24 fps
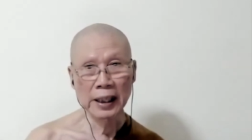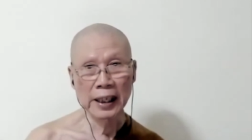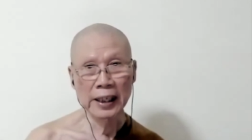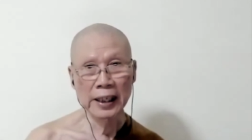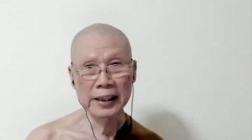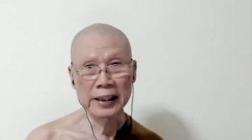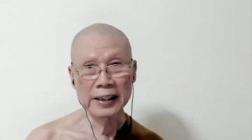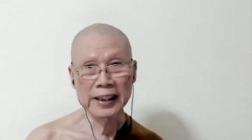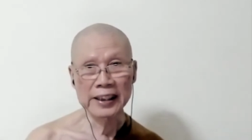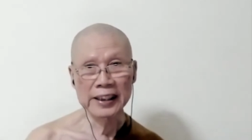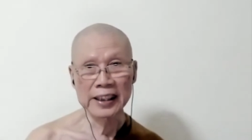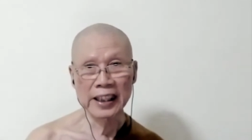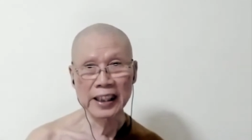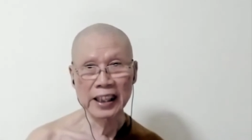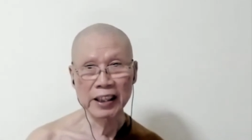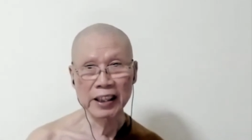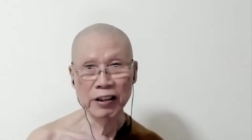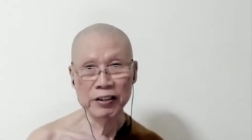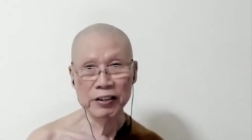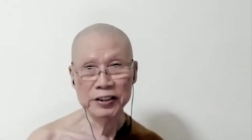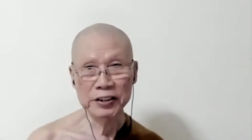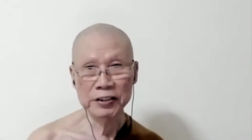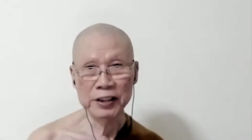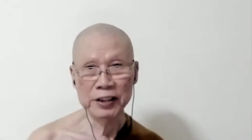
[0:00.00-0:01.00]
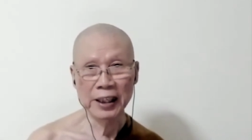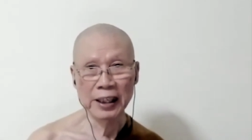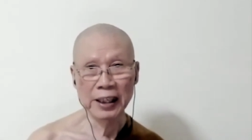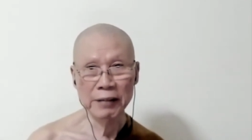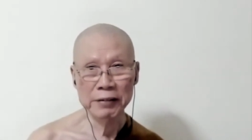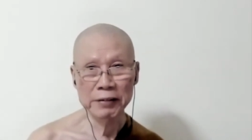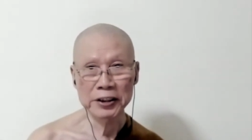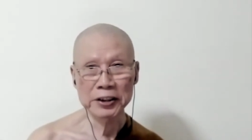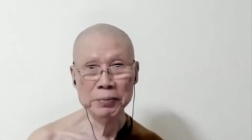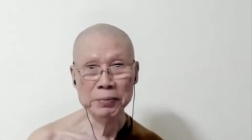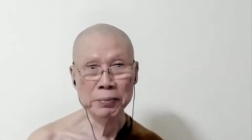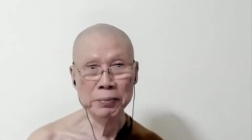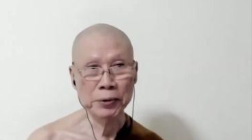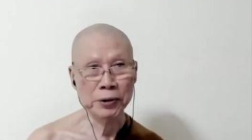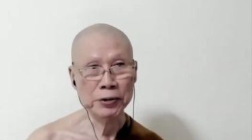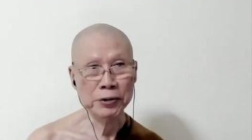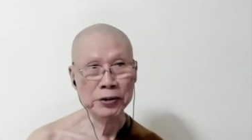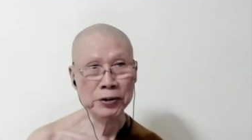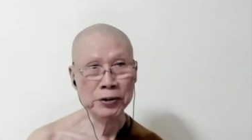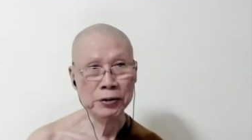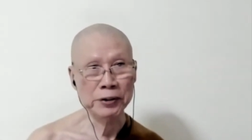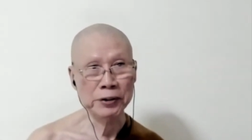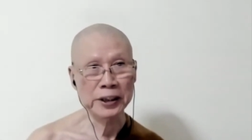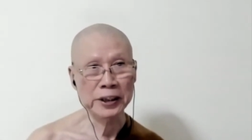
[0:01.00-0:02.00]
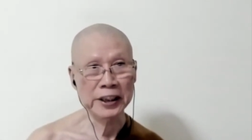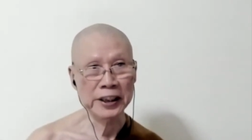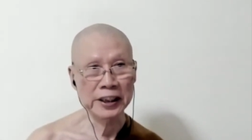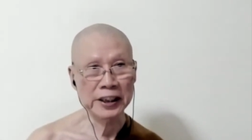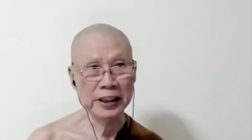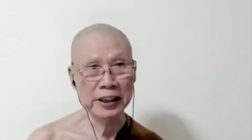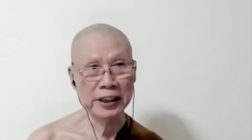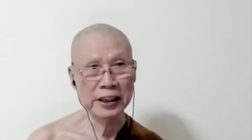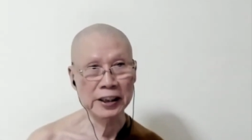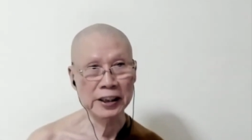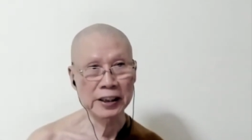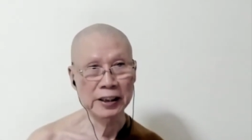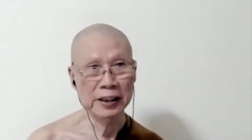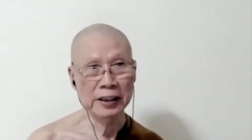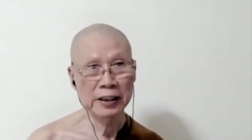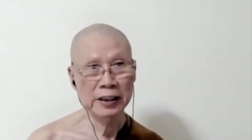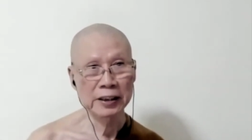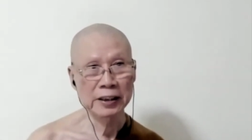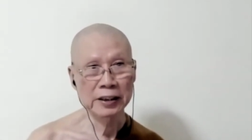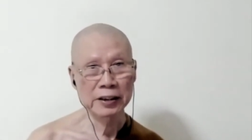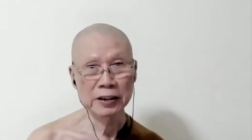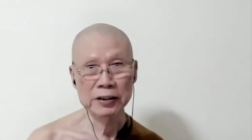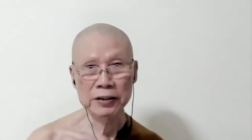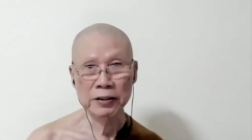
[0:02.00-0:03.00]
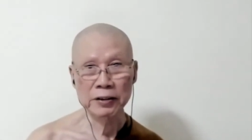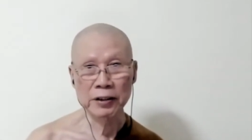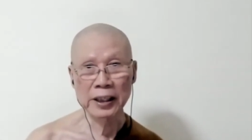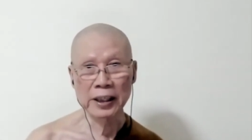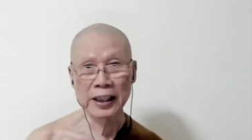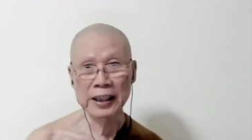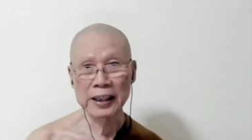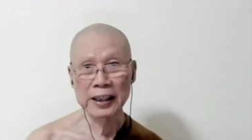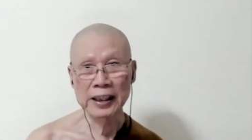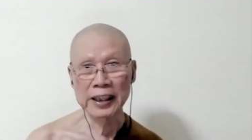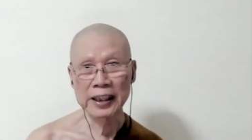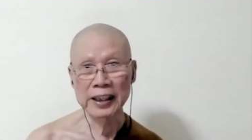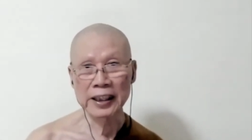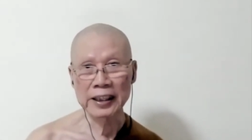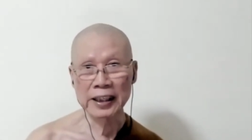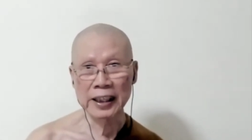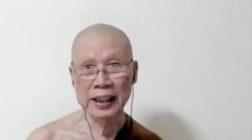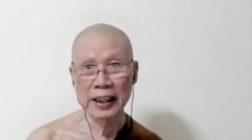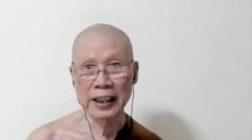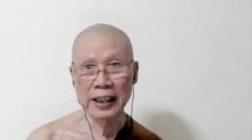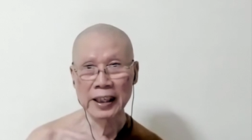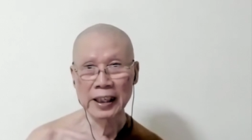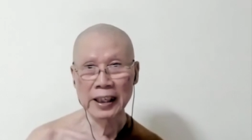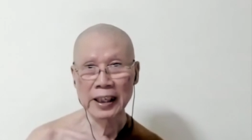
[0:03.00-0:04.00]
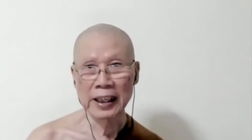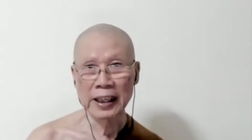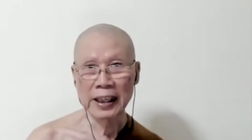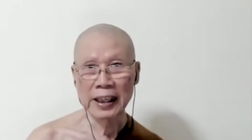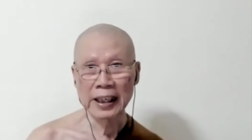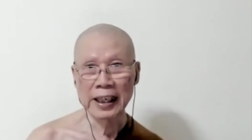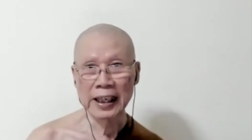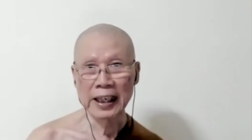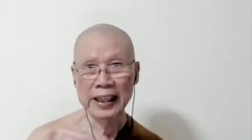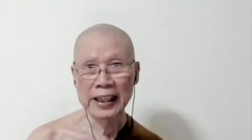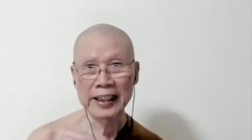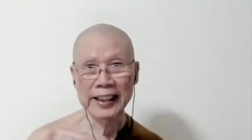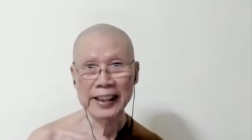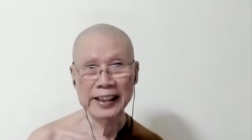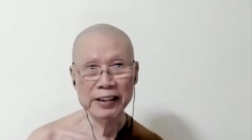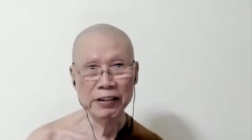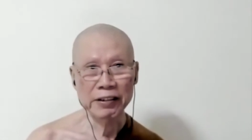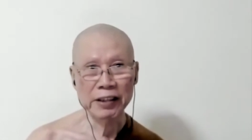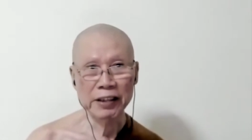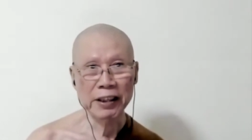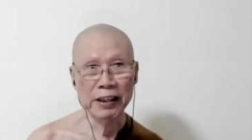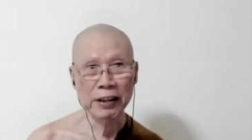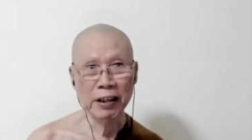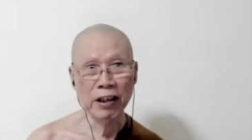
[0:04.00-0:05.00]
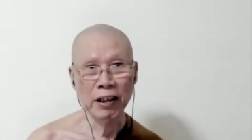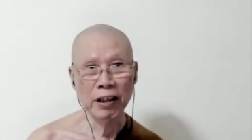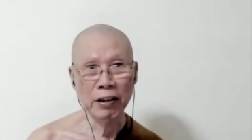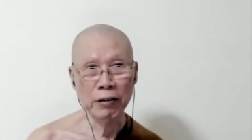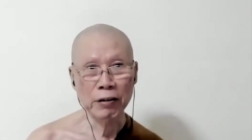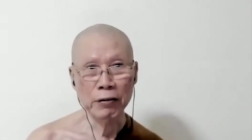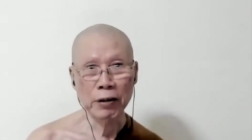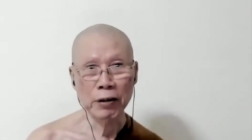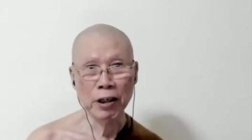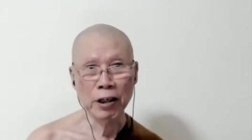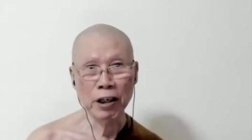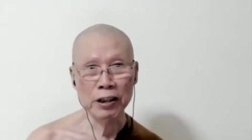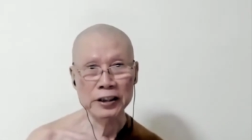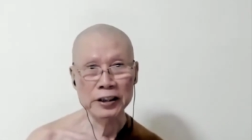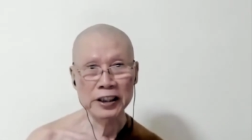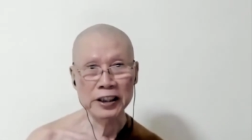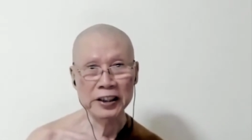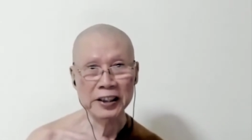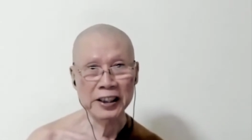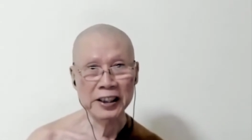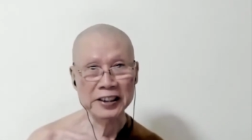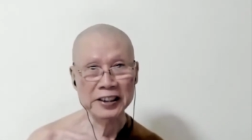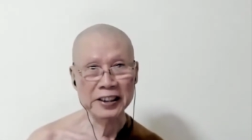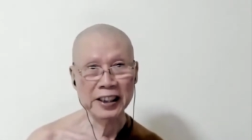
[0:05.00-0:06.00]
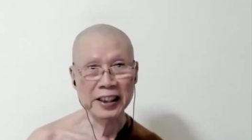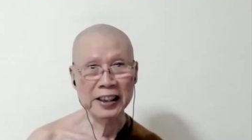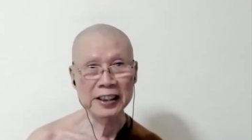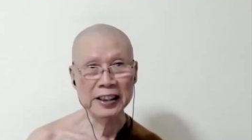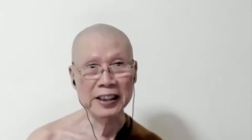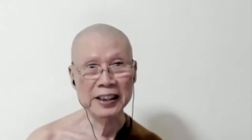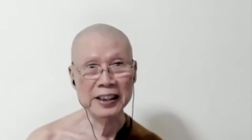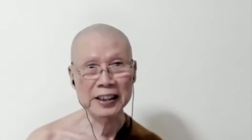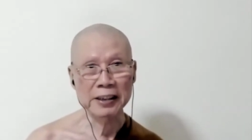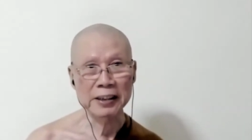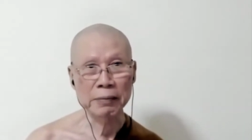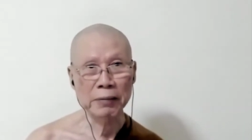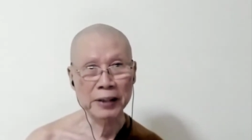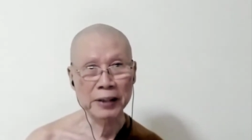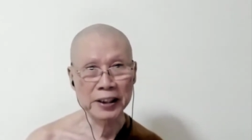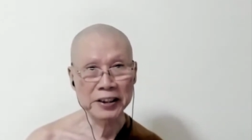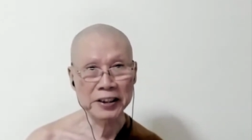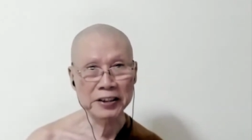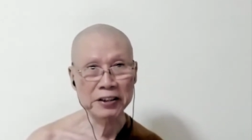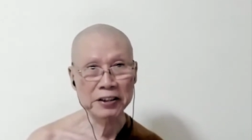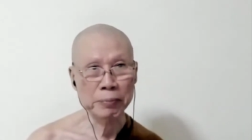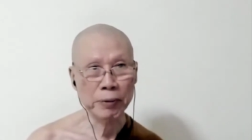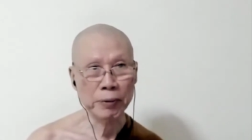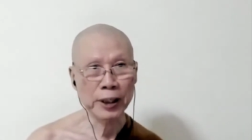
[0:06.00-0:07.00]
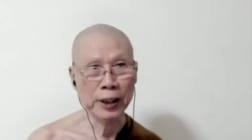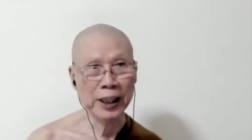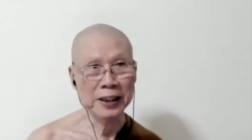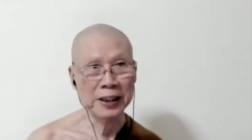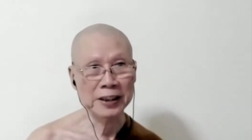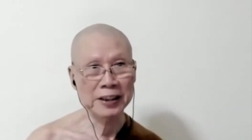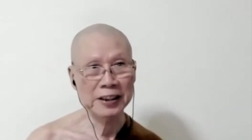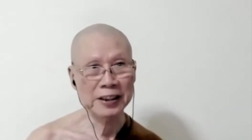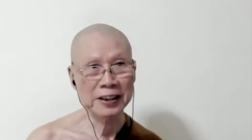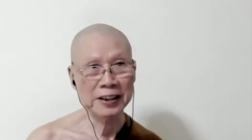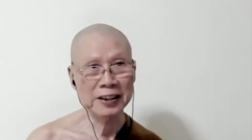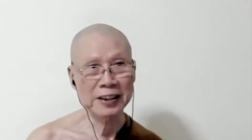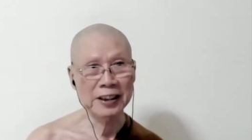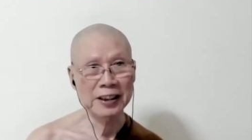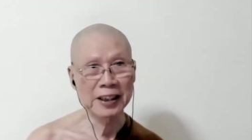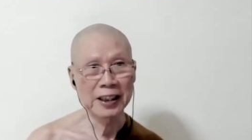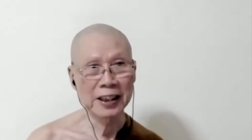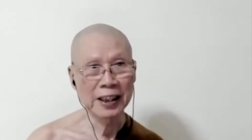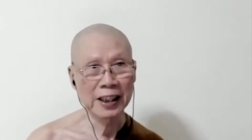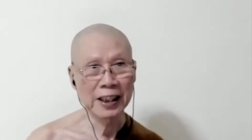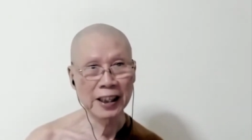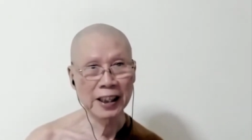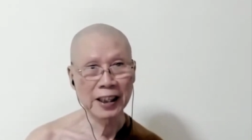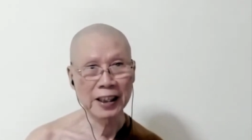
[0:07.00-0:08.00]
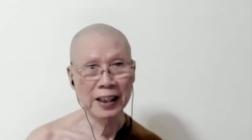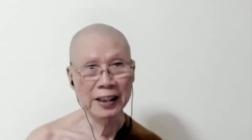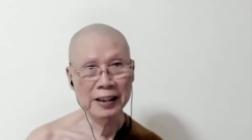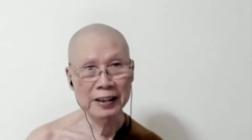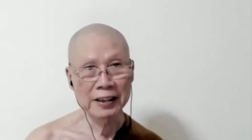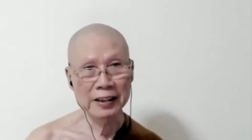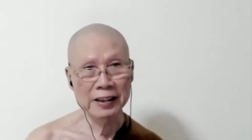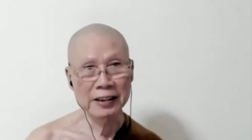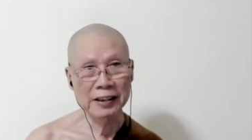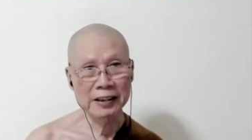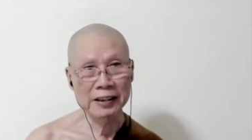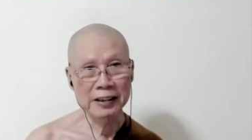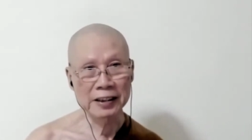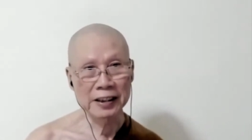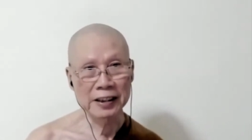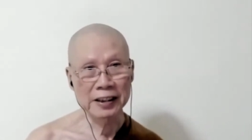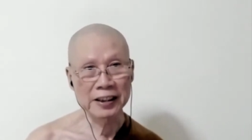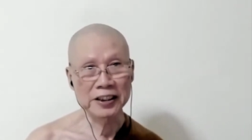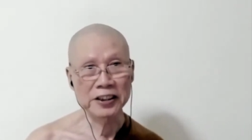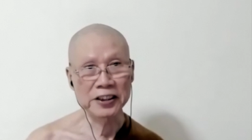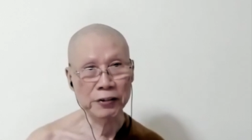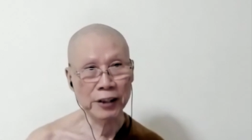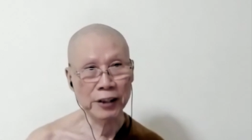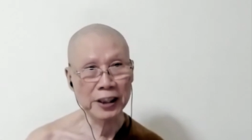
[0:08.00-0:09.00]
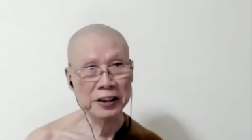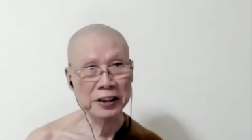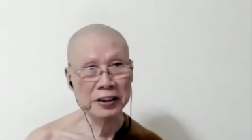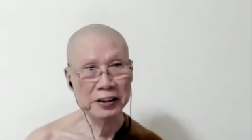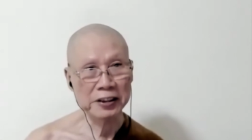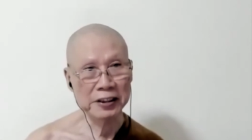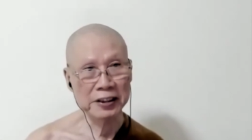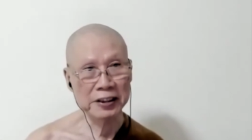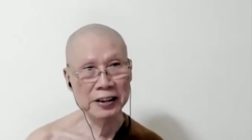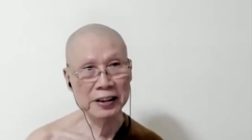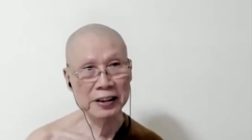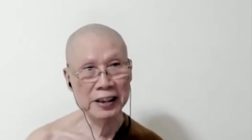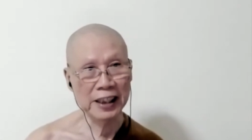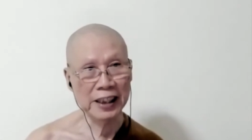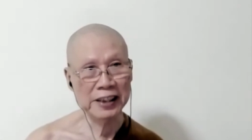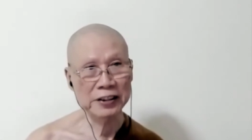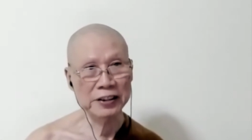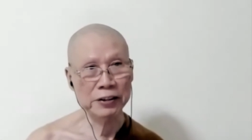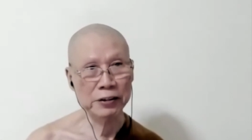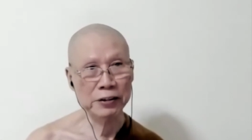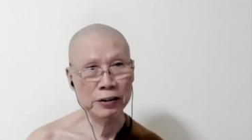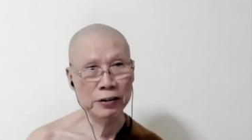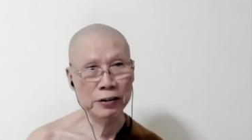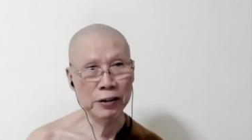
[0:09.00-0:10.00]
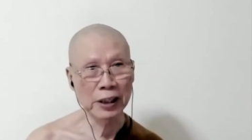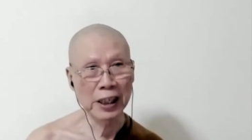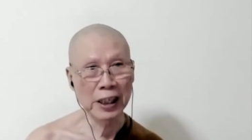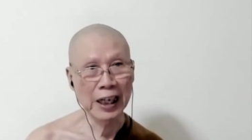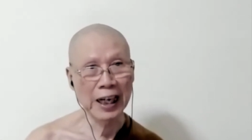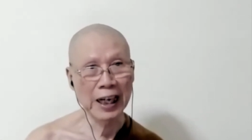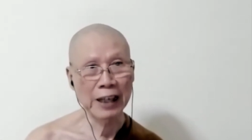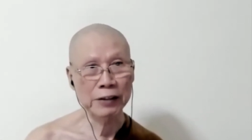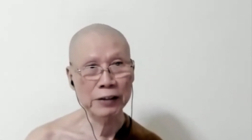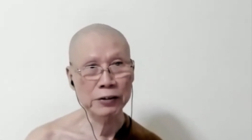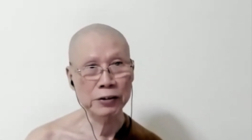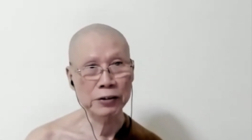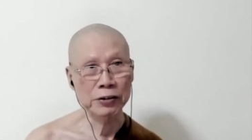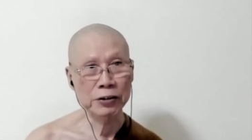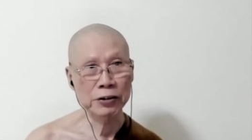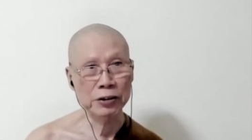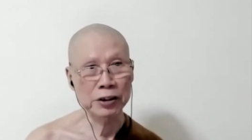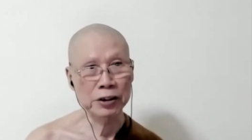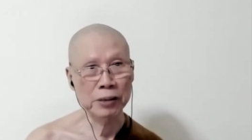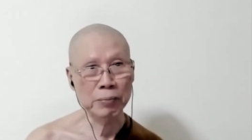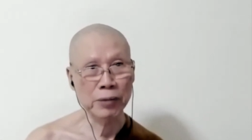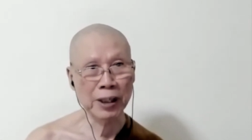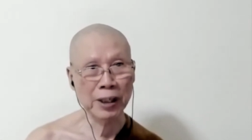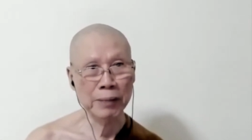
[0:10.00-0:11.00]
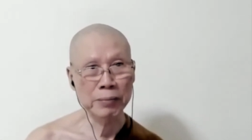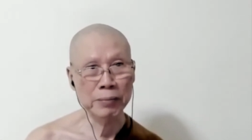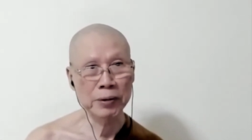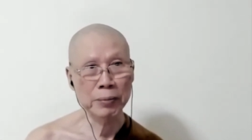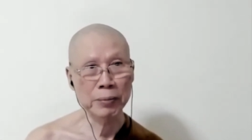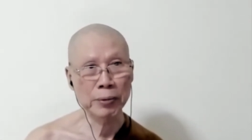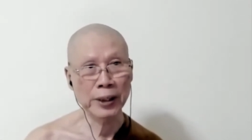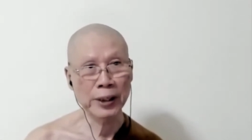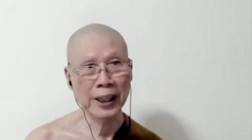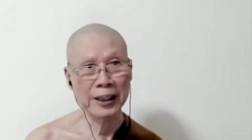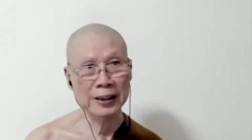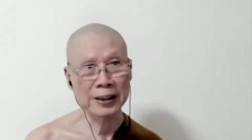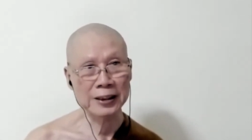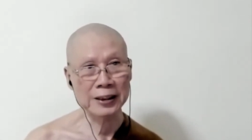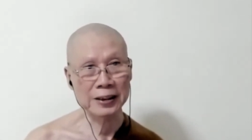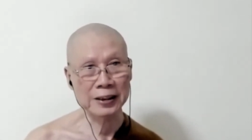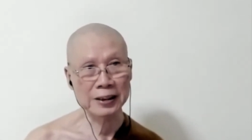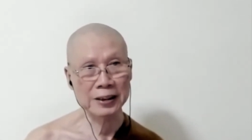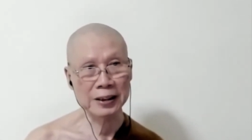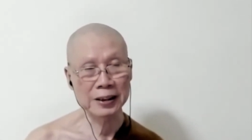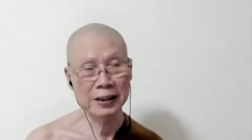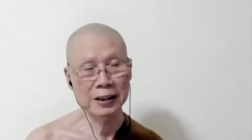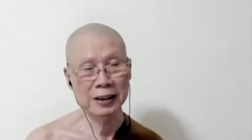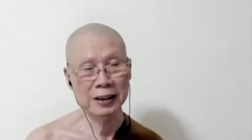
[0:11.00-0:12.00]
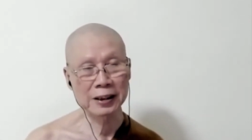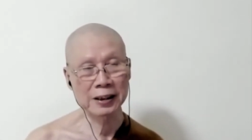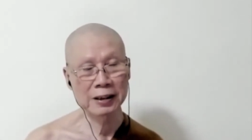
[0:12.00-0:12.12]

and then I also have his books to read. So I I, I get all, all all the things I need: a place to practice and uh, instruction as to how to do the proper practice.